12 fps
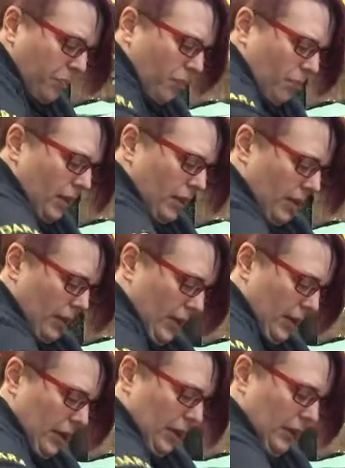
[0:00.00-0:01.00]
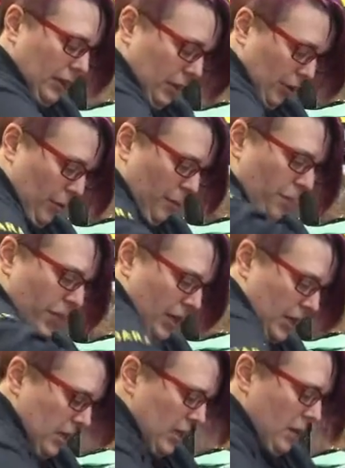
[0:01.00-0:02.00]
So a little bit at a time, mix it, see
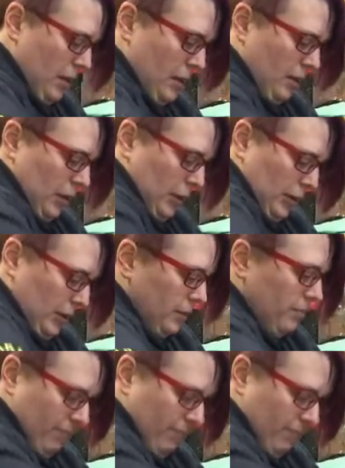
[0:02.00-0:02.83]
if it's enough. If not, a little bit.